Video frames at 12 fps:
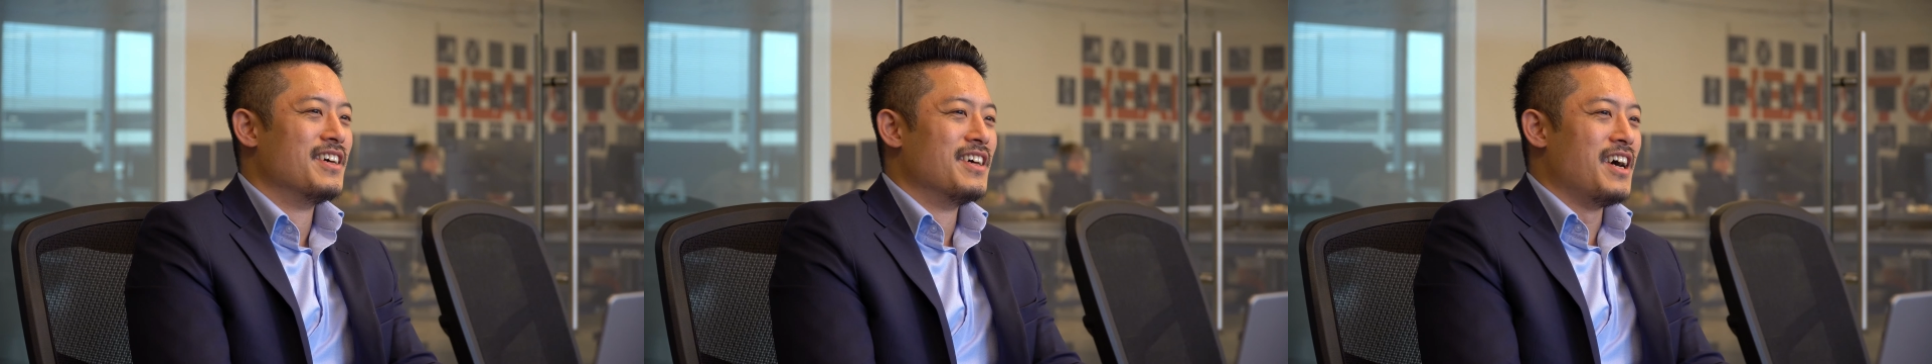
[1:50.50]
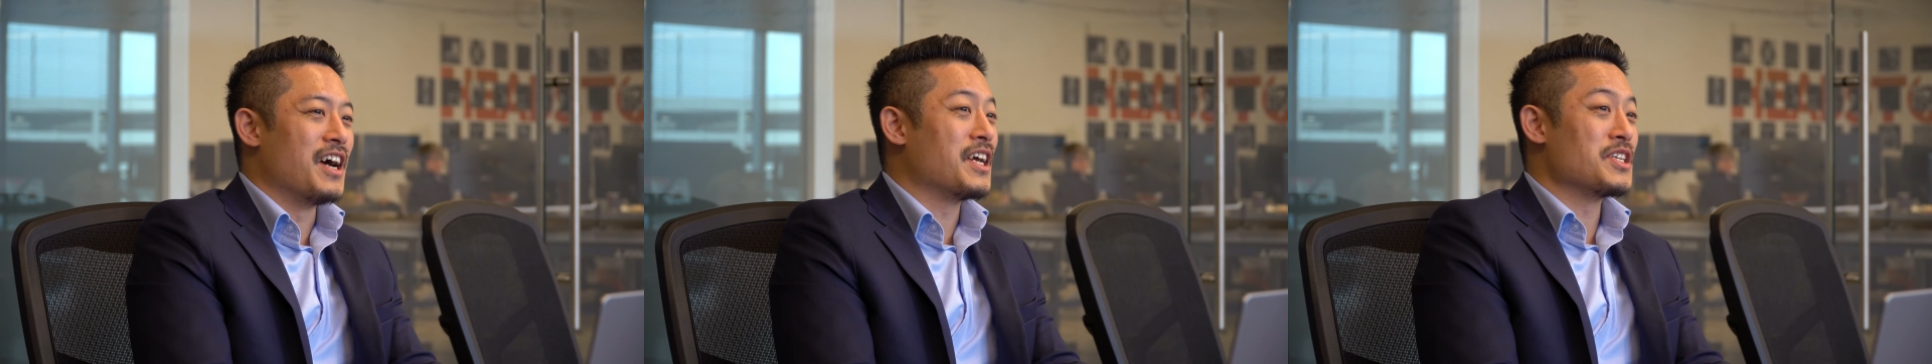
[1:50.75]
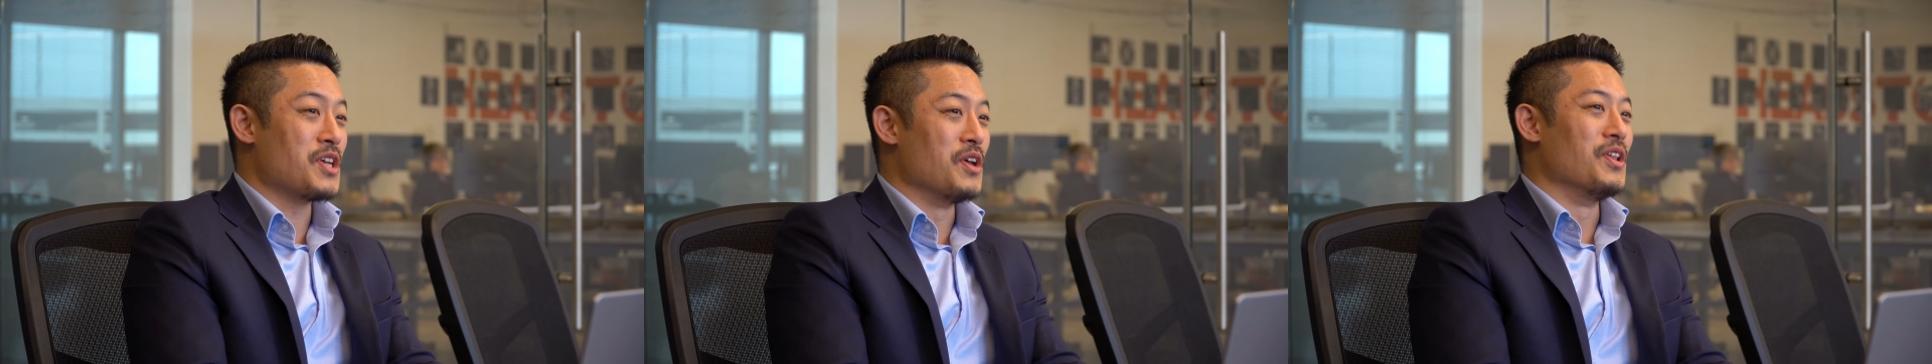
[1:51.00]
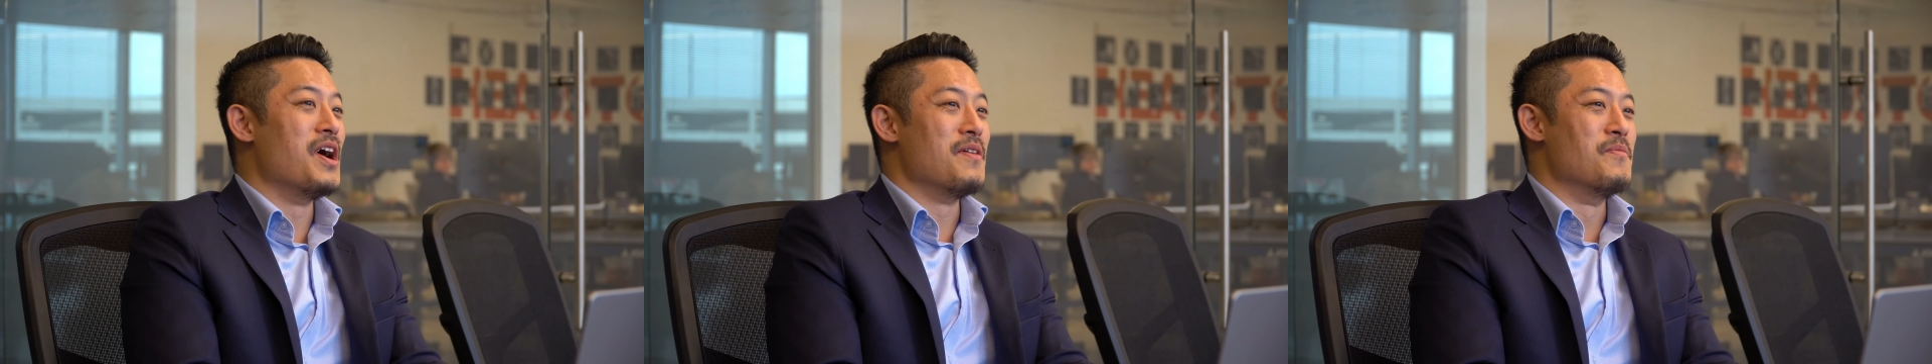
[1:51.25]
such that we
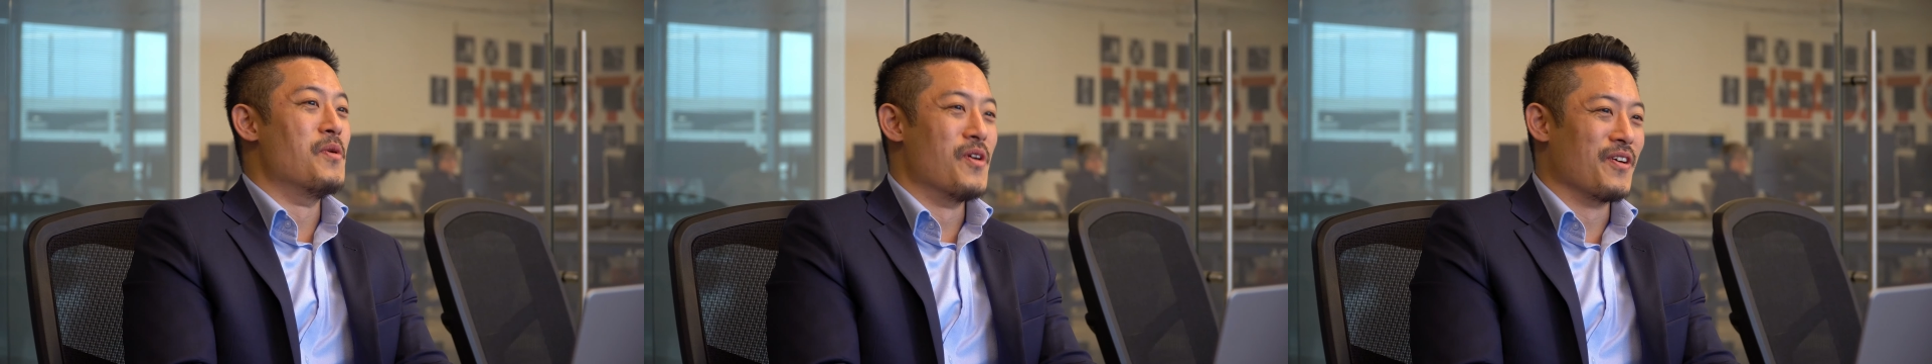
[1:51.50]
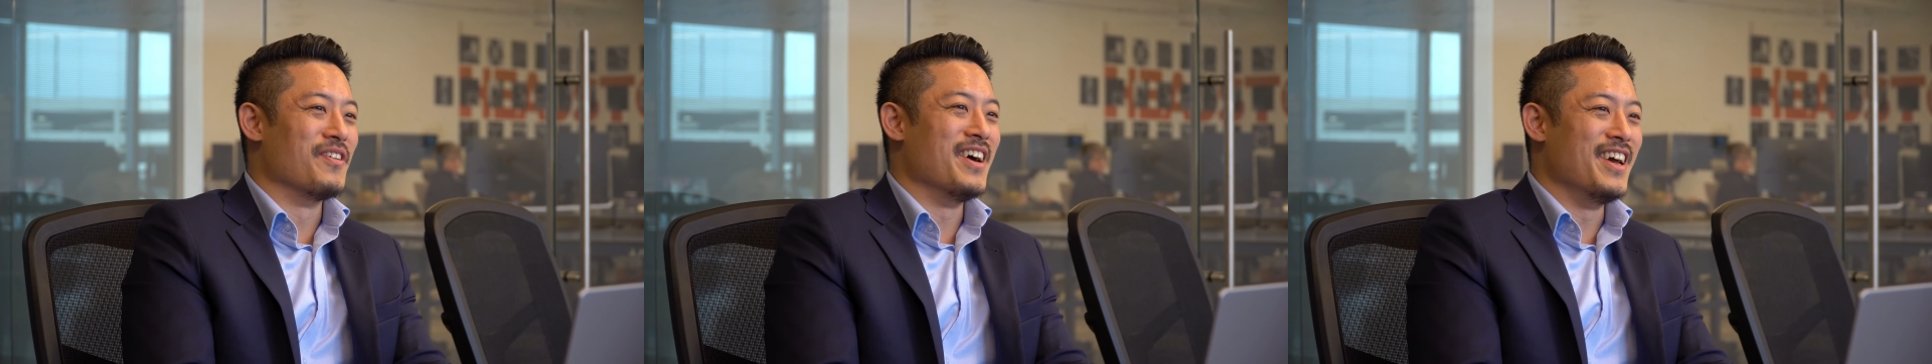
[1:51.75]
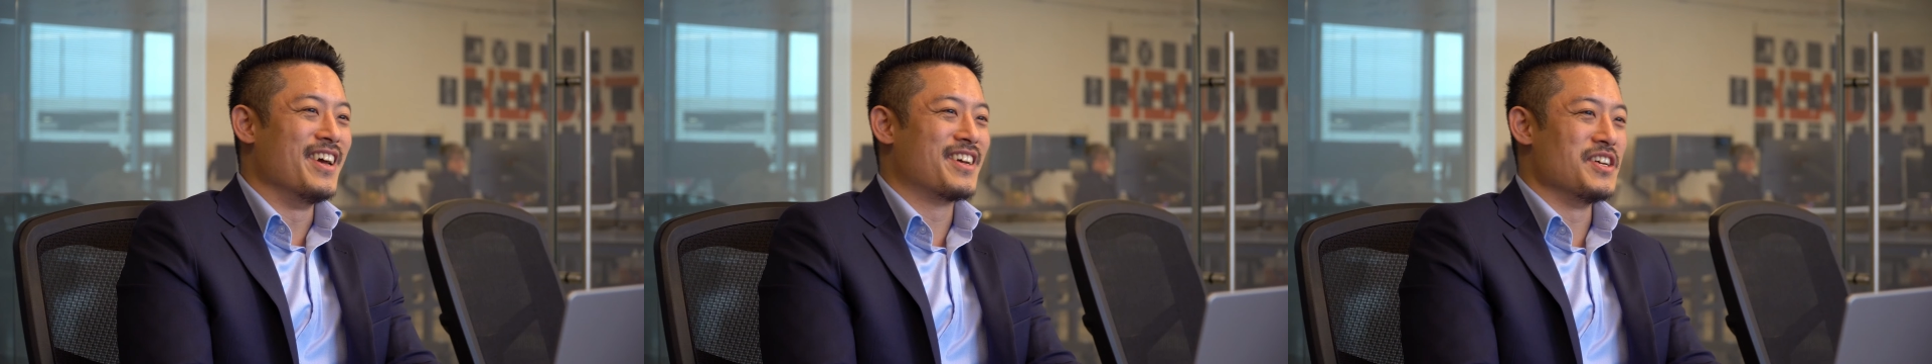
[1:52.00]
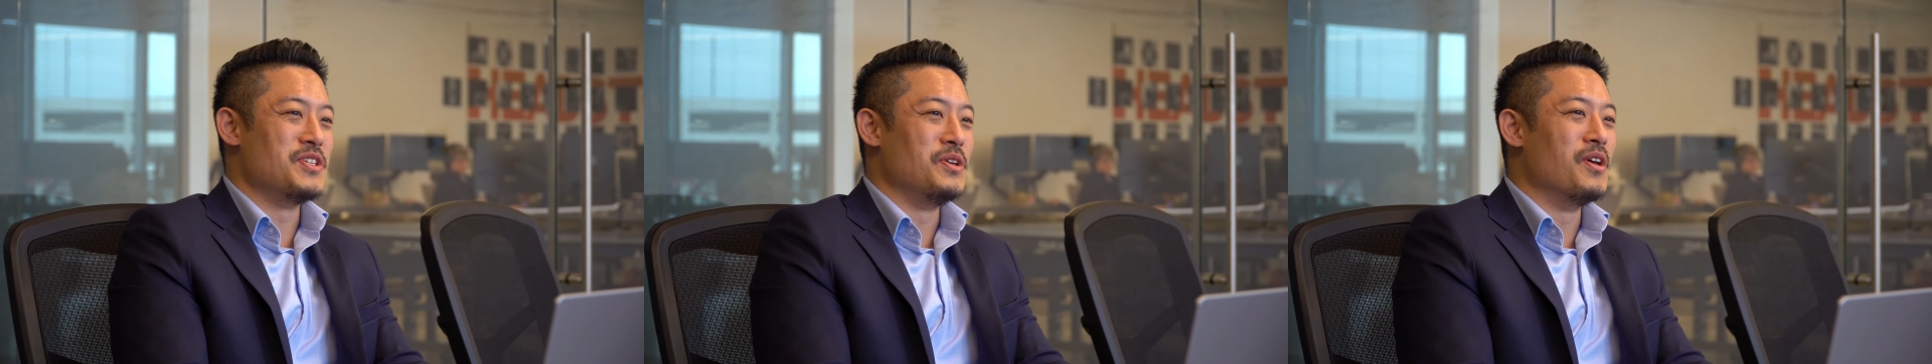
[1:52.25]
knew if we were winning or
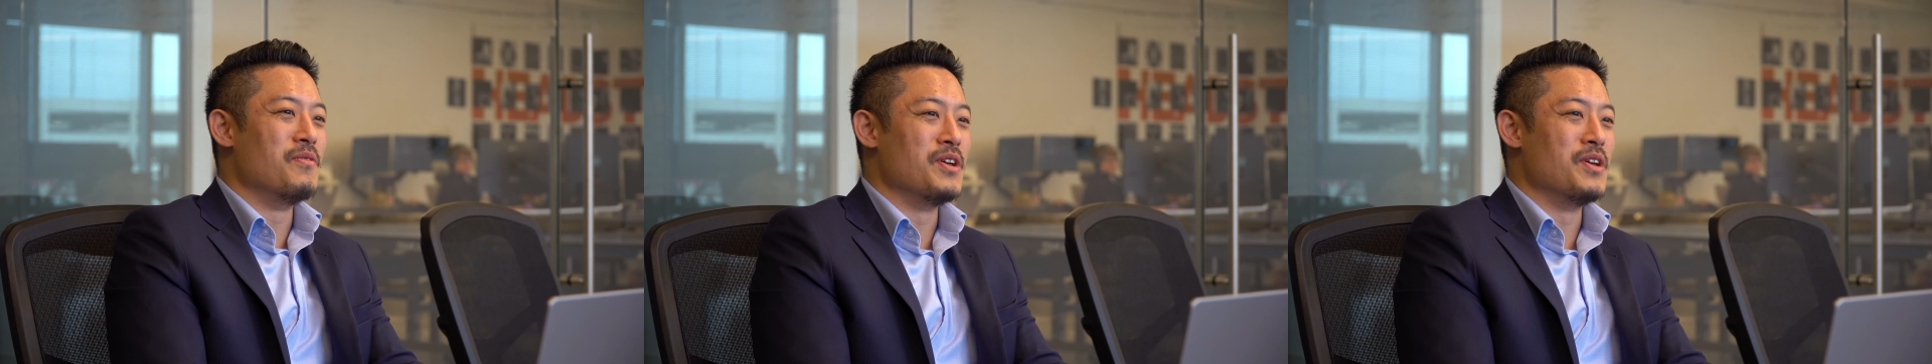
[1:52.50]
losing.